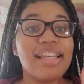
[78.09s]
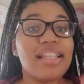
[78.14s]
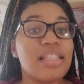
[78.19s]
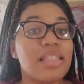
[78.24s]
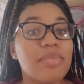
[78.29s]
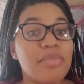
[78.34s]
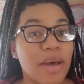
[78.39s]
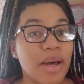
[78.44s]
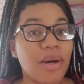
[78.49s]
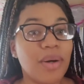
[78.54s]
is
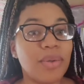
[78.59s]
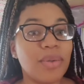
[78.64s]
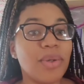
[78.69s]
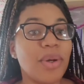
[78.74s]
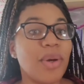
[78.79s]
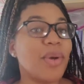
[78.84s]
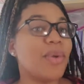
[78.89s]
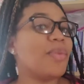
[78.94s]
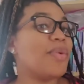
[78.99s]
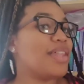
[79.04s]
spelled
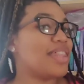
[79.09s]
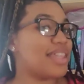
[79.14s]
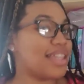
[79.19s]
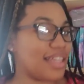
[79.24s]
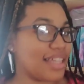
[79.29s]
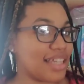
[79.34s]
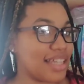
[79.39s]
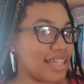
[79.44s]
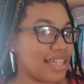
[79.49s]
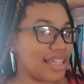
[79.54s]
with
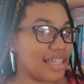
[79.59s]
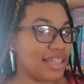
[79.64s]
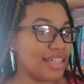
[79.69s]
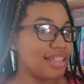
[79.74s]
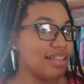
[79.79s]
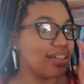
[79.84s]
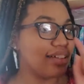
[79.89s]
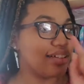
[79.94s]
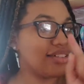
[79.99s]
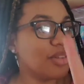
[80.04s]
an E.
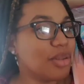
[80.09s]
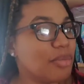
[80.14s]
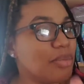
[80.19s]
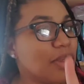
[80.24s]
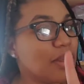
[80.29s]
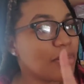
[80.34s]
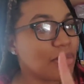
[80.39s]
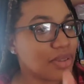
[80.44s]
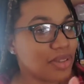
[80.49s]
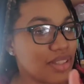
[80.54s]

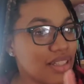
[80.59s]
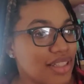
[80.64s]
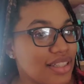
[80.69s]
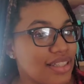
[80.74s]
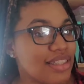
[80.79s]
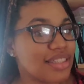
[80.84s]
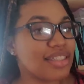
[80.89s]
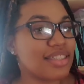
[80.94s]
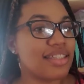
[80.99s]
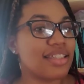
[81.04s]
Remember
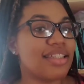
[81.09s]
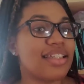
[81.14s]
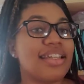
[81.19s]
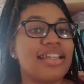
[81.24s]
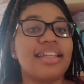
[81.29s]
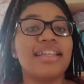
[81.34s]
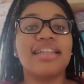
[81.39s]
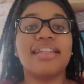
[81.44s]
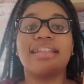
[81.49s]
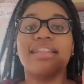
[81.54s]
this.
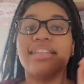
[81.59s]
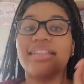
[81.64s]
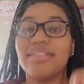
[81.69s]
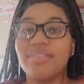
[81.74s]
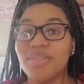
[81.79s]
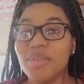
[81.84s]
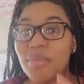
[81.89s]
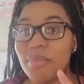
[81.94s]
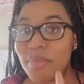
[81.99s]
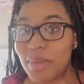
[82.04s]

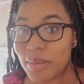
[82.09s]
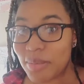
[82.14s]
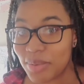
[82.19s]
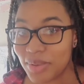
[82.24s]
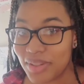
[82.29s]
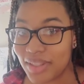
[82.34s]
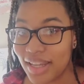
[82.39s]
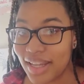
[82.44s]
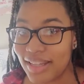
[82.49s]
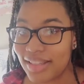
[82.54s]

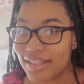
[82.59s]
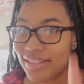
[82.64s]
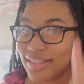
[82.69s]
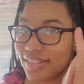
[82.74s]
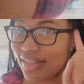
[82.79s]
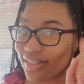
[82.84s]
Remember that.